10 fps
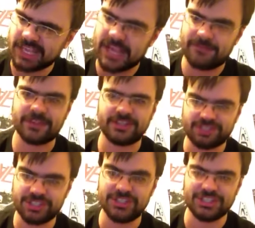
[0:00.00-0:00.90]
If it can
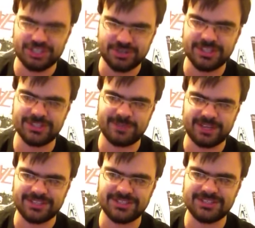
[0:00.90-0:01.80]
continue in this
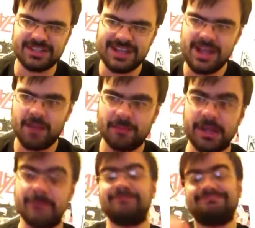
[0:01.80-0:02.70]
pace.
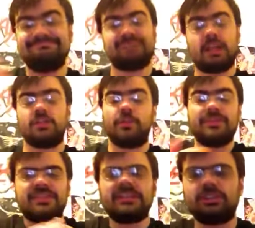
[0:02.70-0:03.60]
But the way
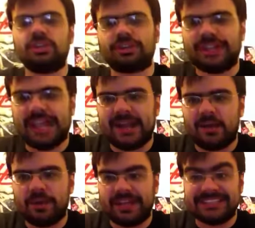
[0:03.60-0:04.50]
things look
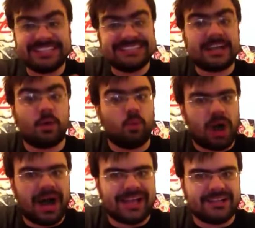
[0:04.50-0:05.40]
now, it's going to take a
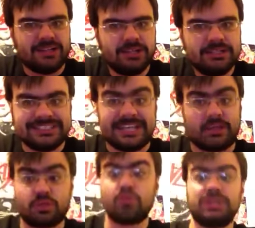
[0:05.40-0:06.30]
while to
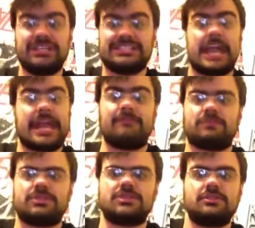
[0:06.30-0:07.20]
get through these
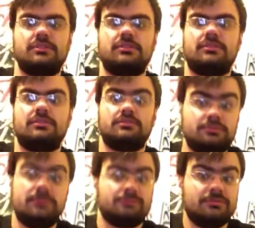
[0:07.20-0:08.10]
games.
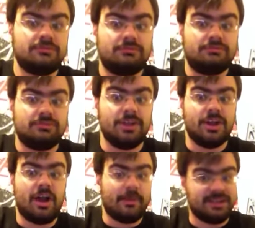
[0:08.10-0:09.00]
You
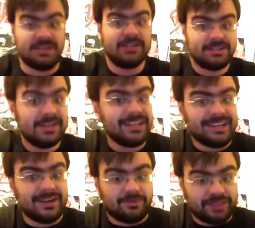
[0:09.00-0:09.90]
know, I mean,
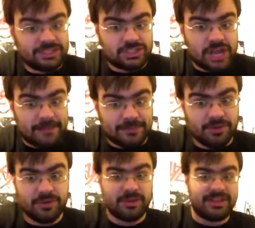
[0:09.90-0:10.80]
you know, this
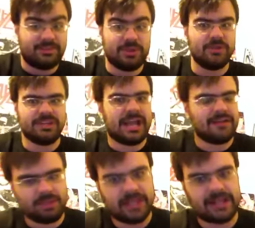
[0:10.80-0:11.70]
chapter, we only
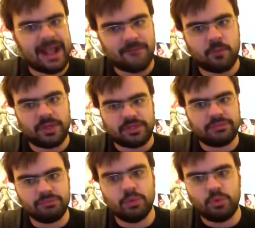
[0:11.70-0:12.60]
got like halfway
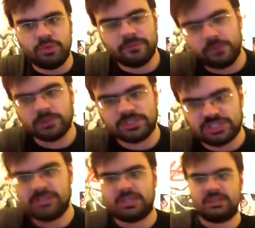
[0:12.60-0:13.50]
through the first,
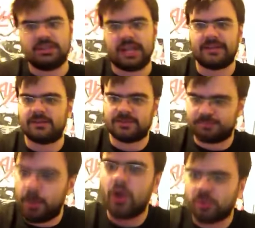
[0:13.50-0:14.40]
like
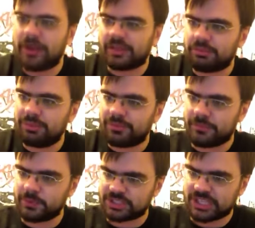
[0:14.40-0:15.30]
partway through the
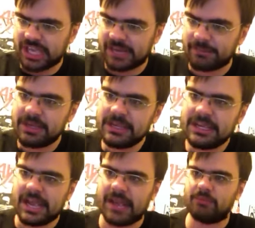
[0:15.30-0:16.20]
first game,
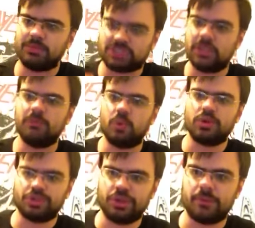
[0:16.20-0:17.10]
and there's still more
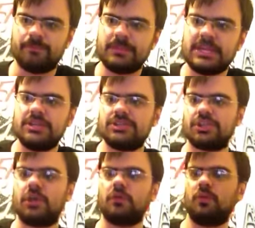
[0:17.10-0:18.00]
to do.
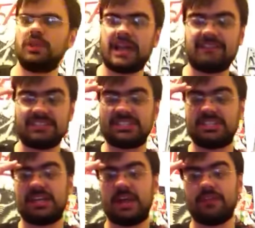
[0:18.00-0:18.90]
So we'll have to
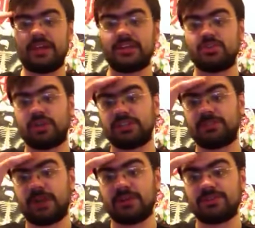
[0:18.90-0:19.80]
see how that
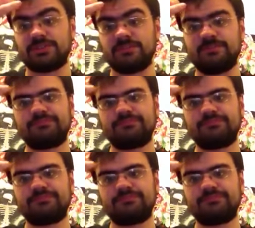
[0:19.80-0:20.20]
transpires.